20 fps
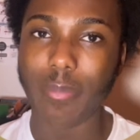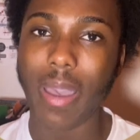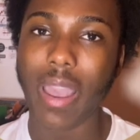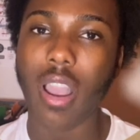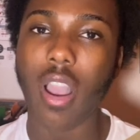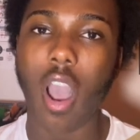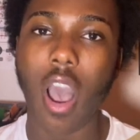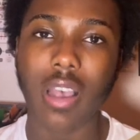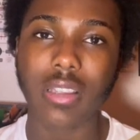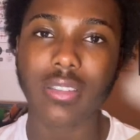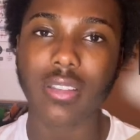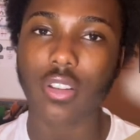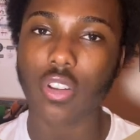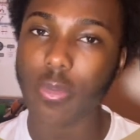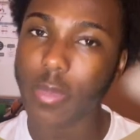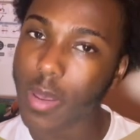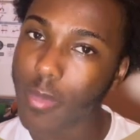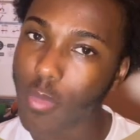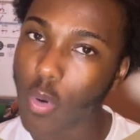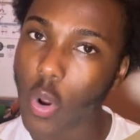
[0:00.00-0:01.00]
might cost a little
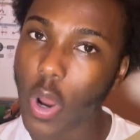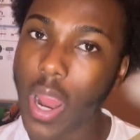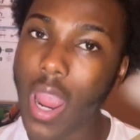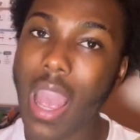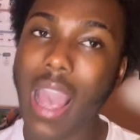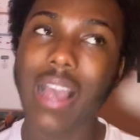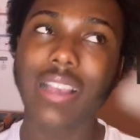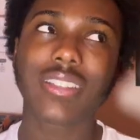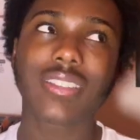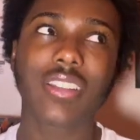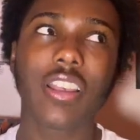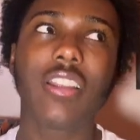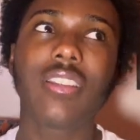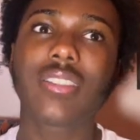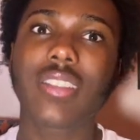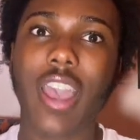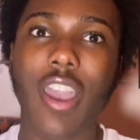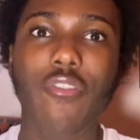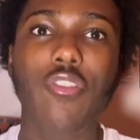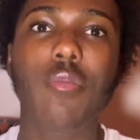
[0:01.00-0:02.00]
bit more. Since
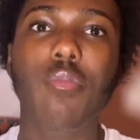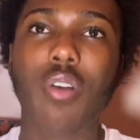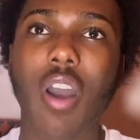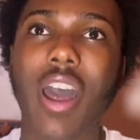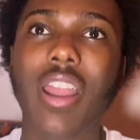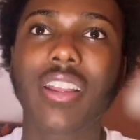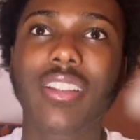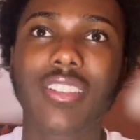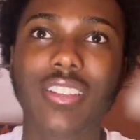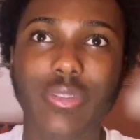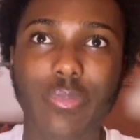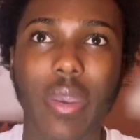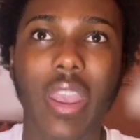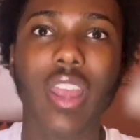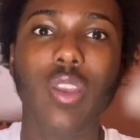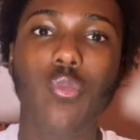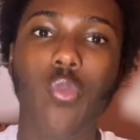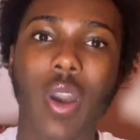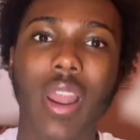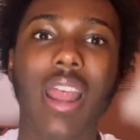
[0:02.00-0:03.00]
every product is
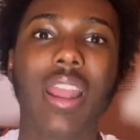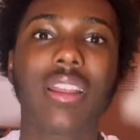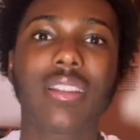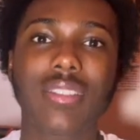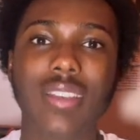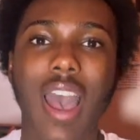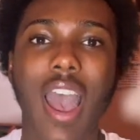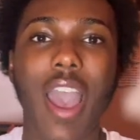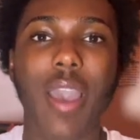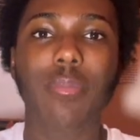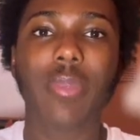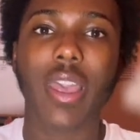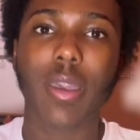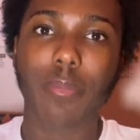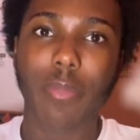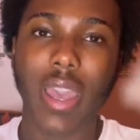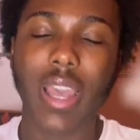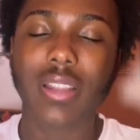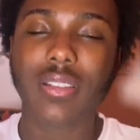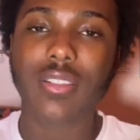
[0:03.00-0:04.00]
made one at a time, like
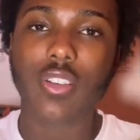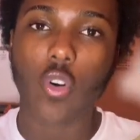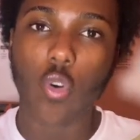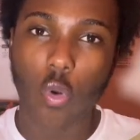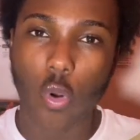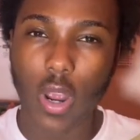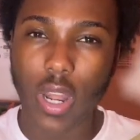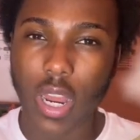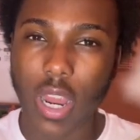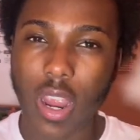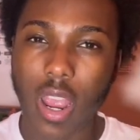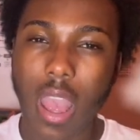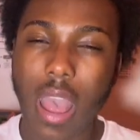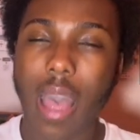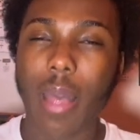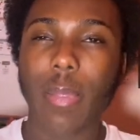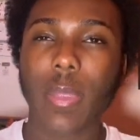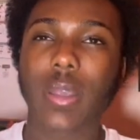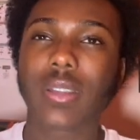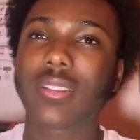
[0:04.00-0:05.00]
made to order,
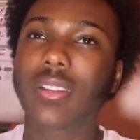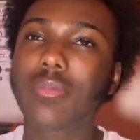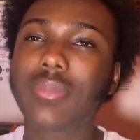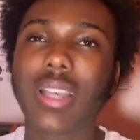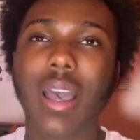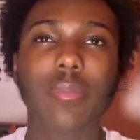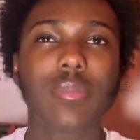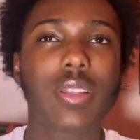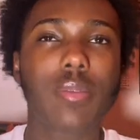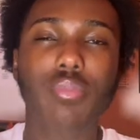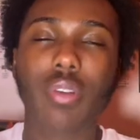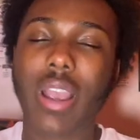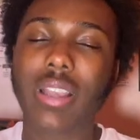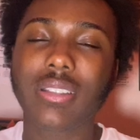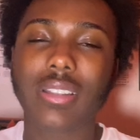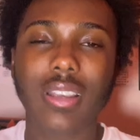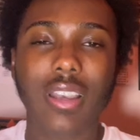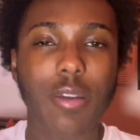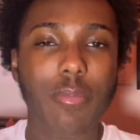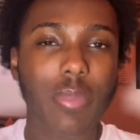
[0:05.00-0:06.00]
sometimes the
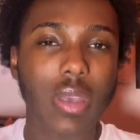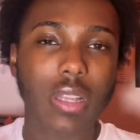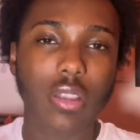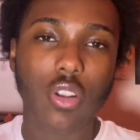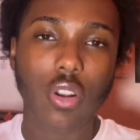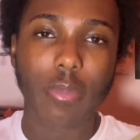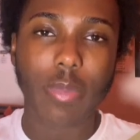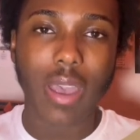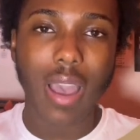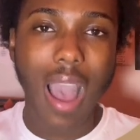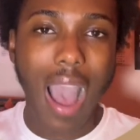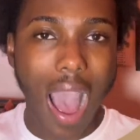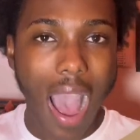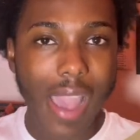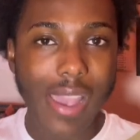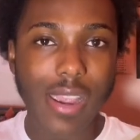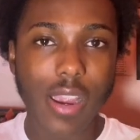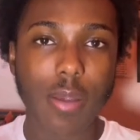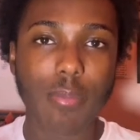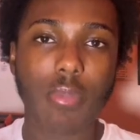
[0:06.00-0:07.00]
pricing can be a little bit
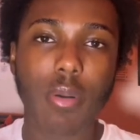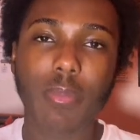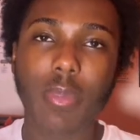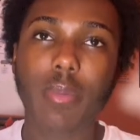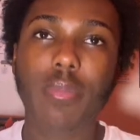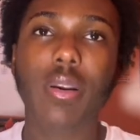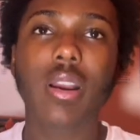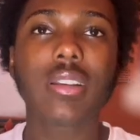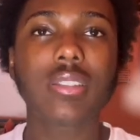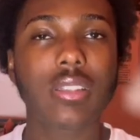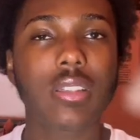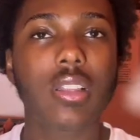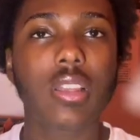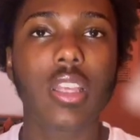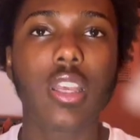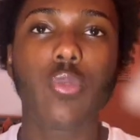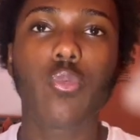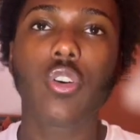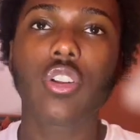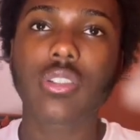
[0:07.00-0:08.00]
higher. But me
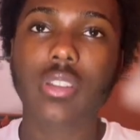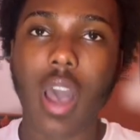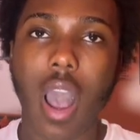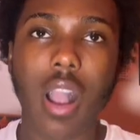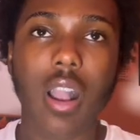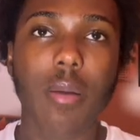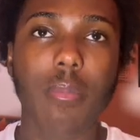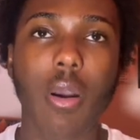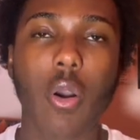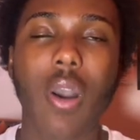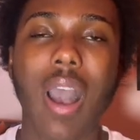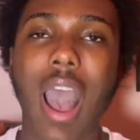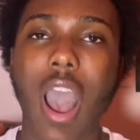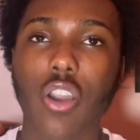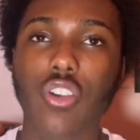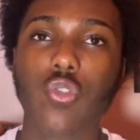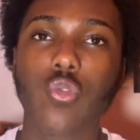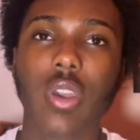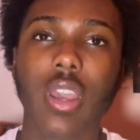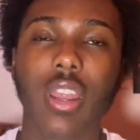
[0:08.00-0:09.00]
personally, we'll talk about how
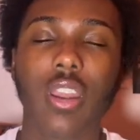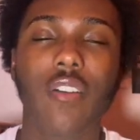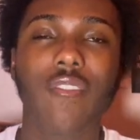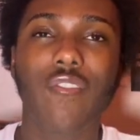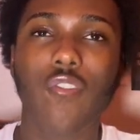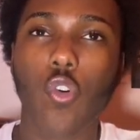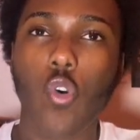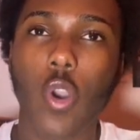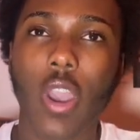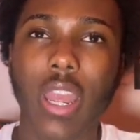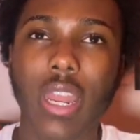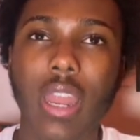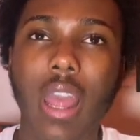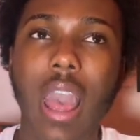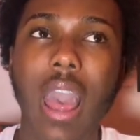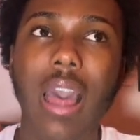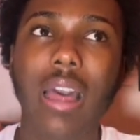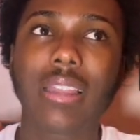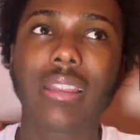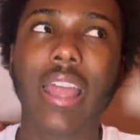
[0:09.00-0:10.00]
you can avoid,
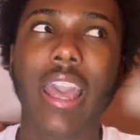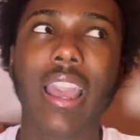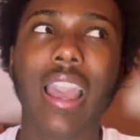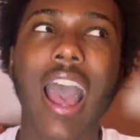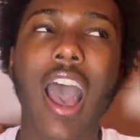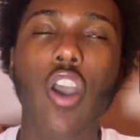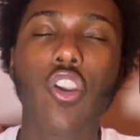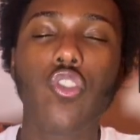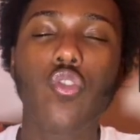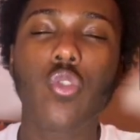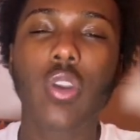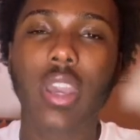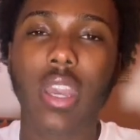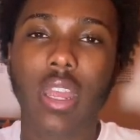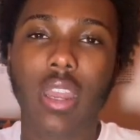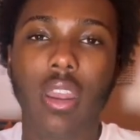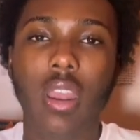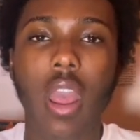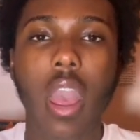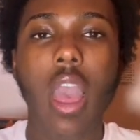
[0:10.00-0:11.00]
like how you
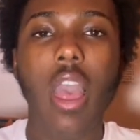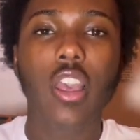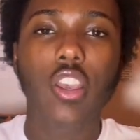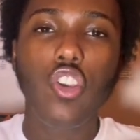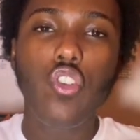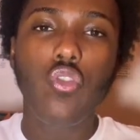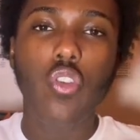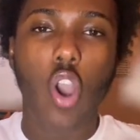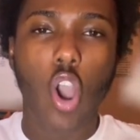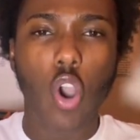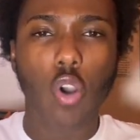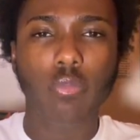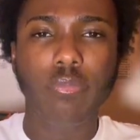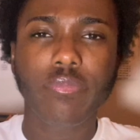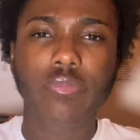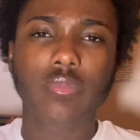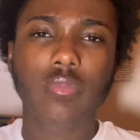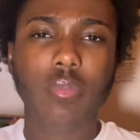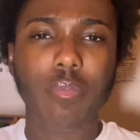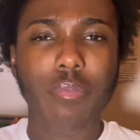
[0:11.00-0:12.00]
can, you know,
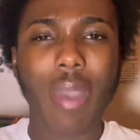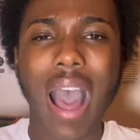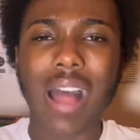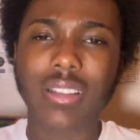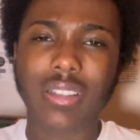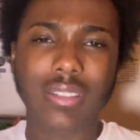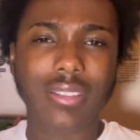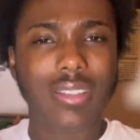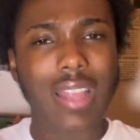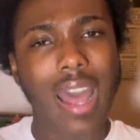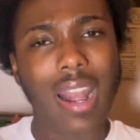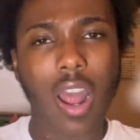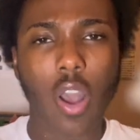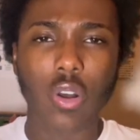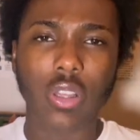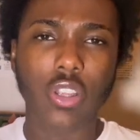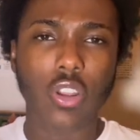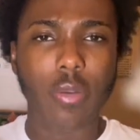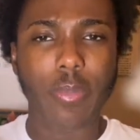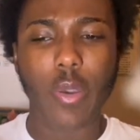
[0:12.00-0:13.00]
balance that out a
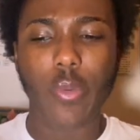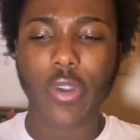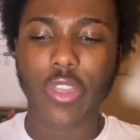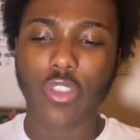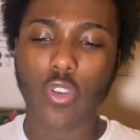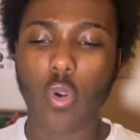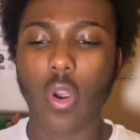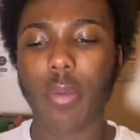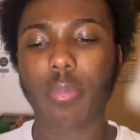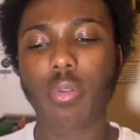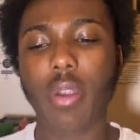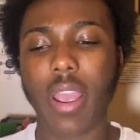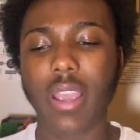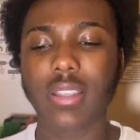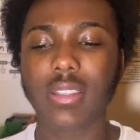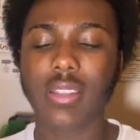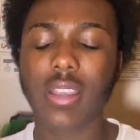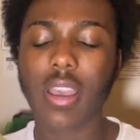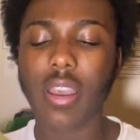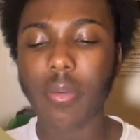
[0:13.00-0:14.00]
little bit with your
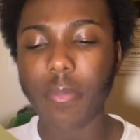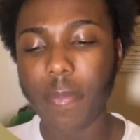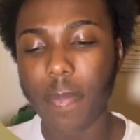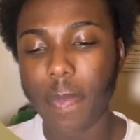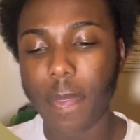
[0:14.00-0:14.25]
pricing.